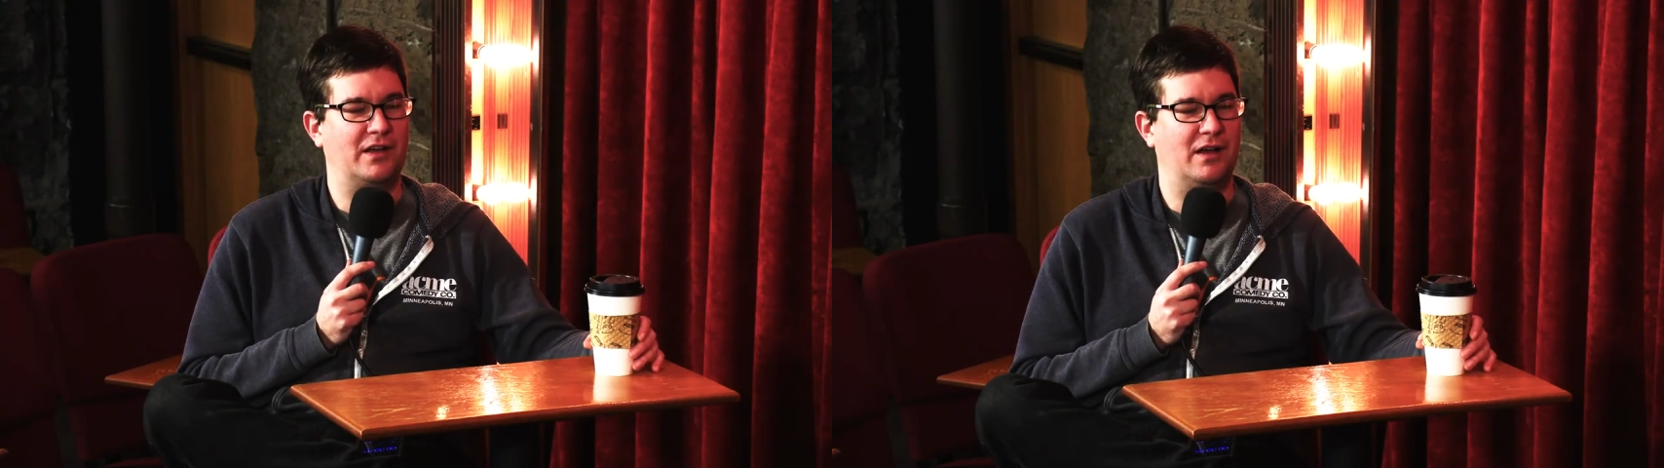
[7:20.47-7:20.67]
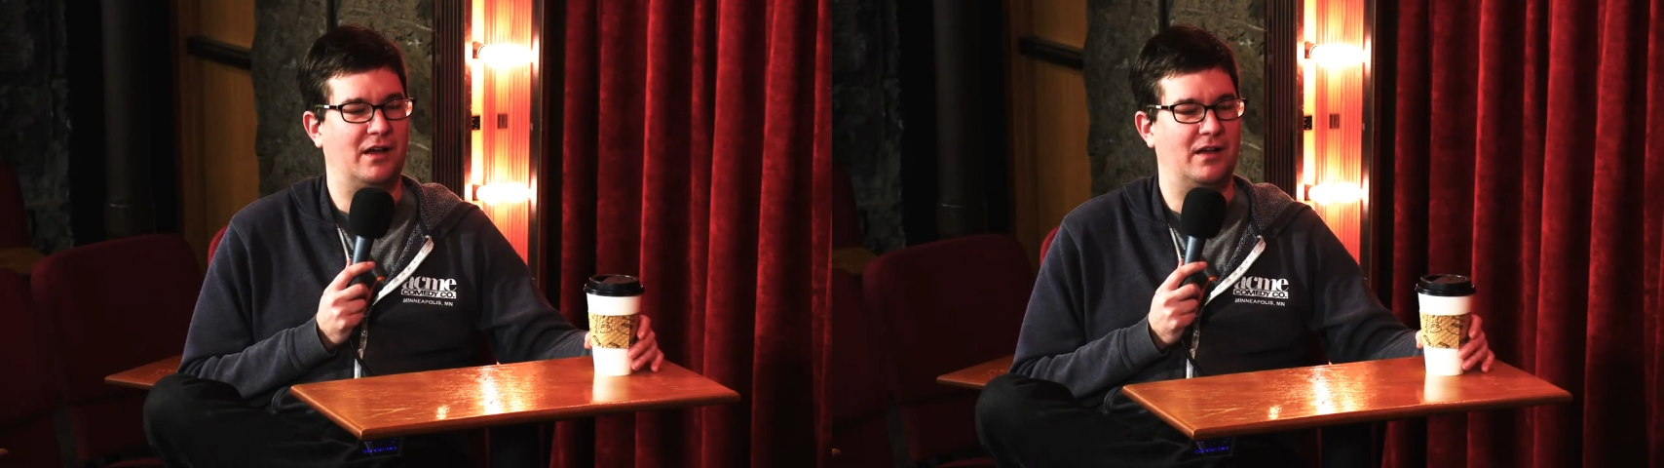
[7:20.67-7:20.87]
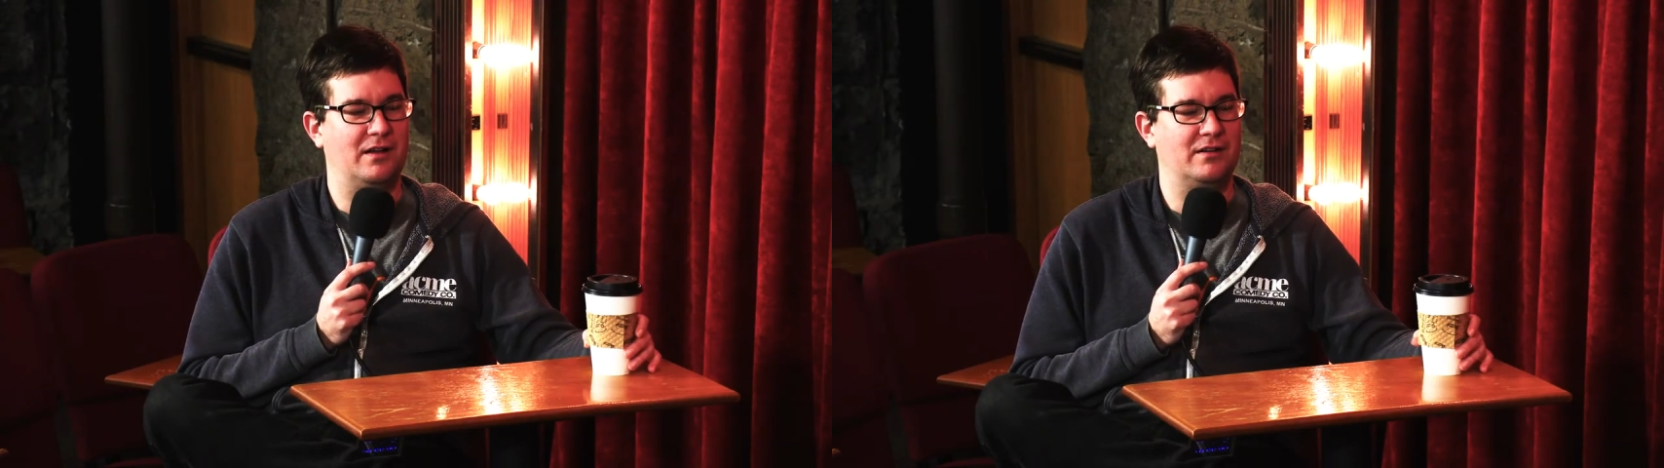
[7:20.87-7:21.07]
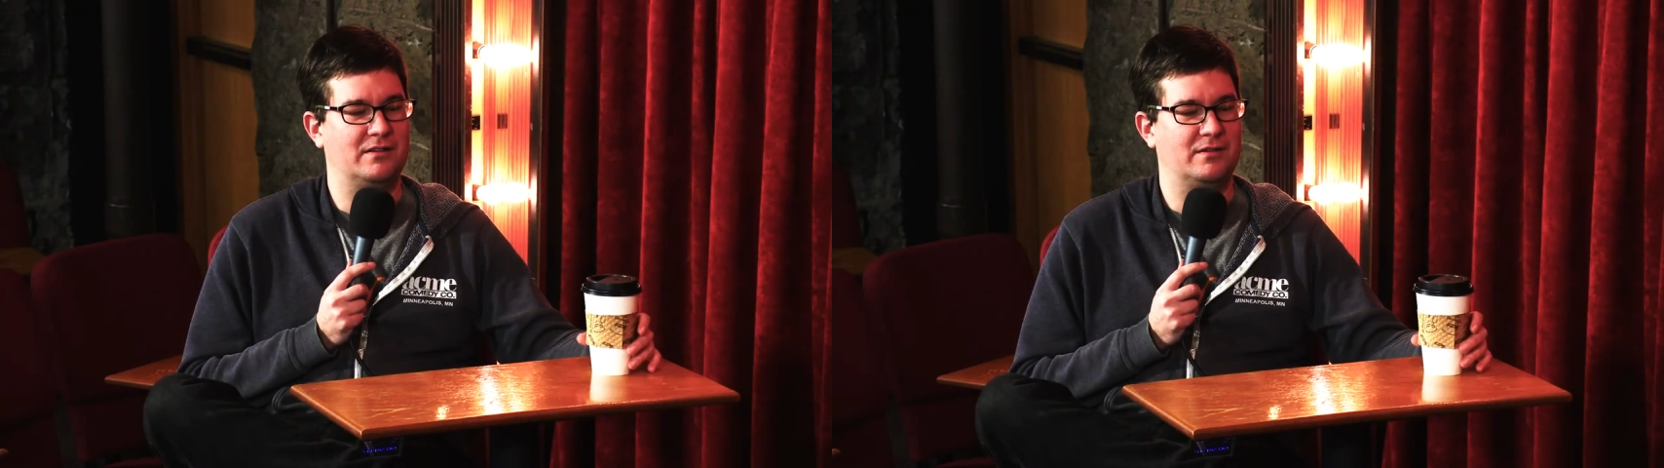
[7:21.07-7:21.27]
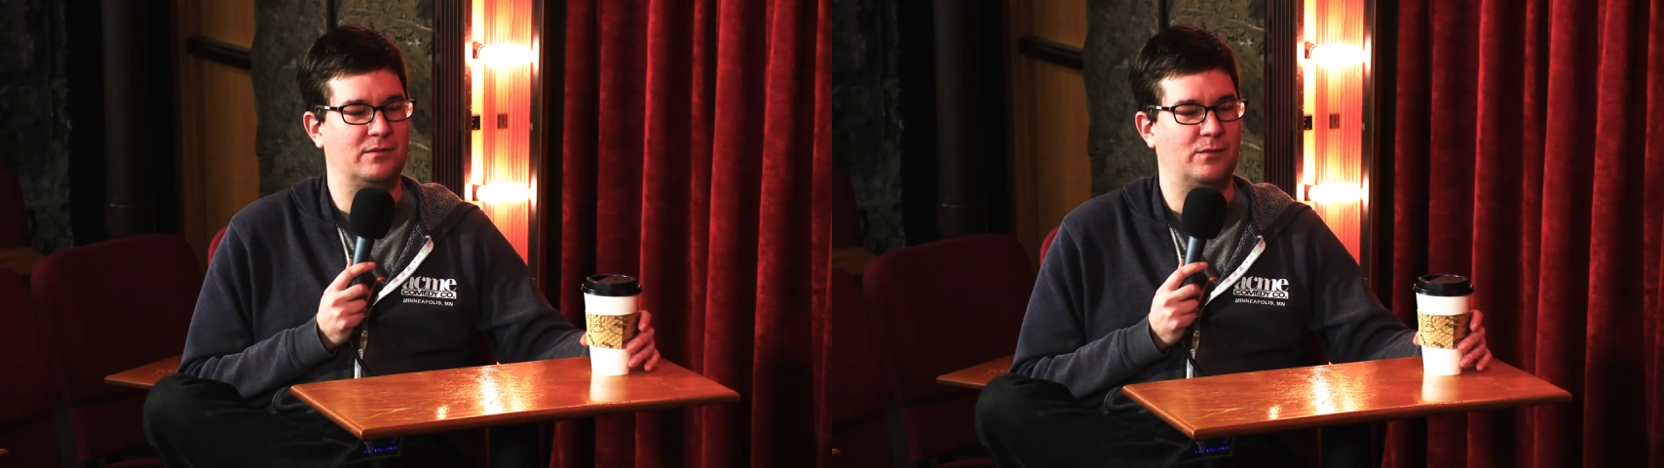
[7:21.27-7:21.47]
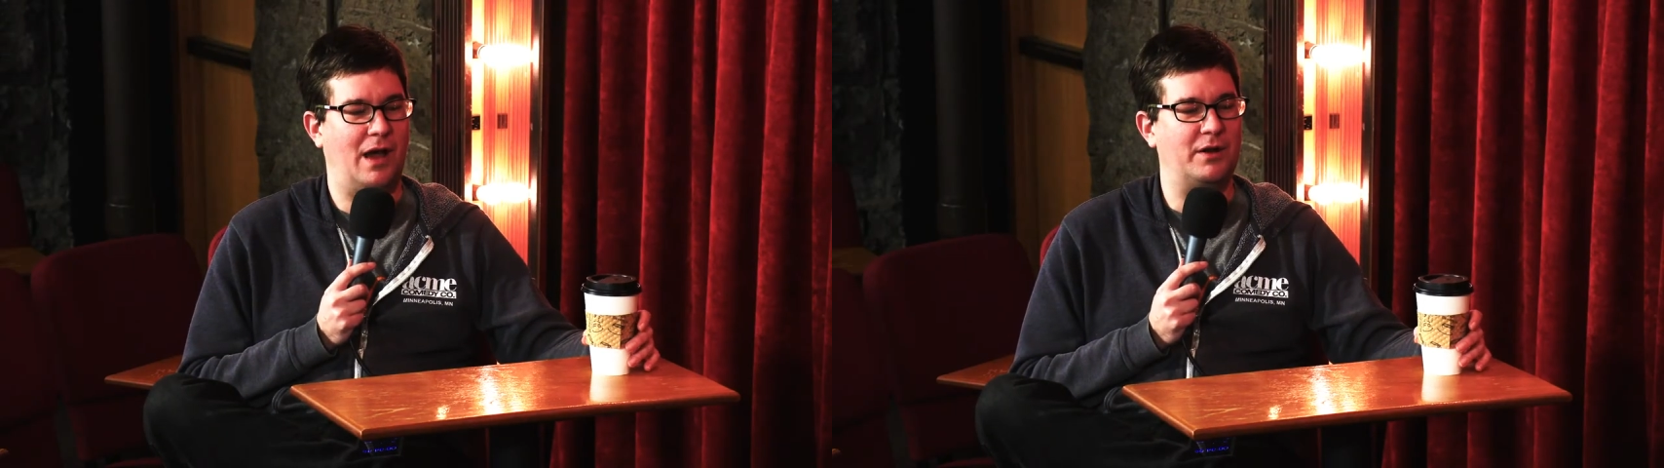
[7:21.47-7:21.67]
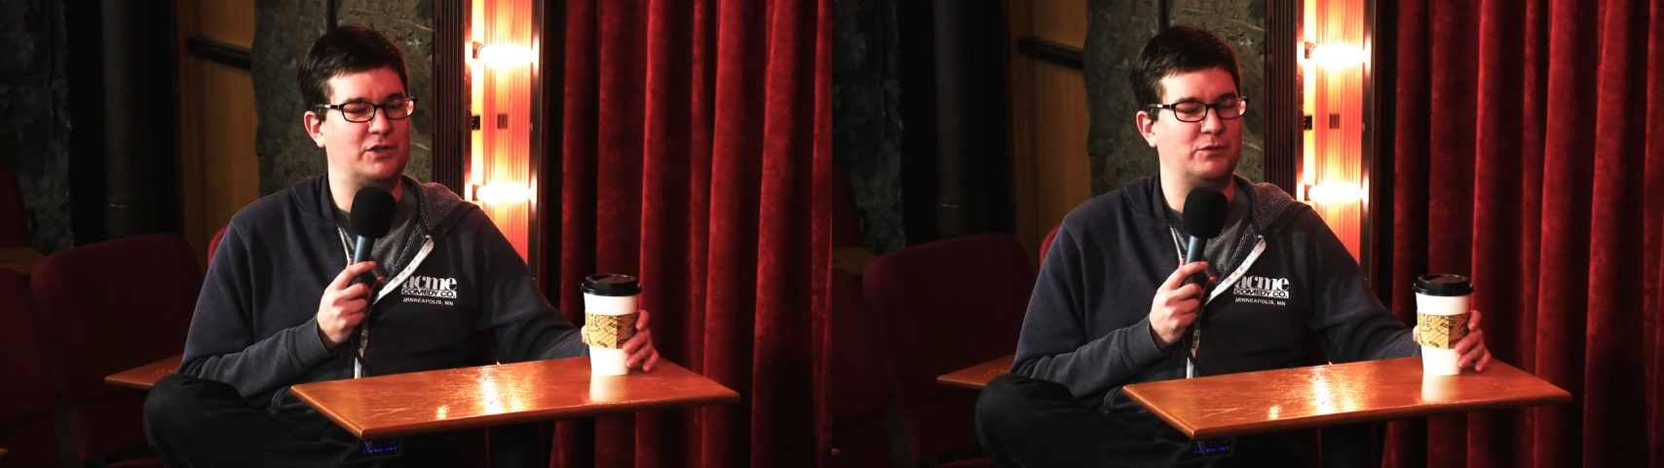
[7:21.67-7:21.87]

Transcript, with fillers: Uh, how did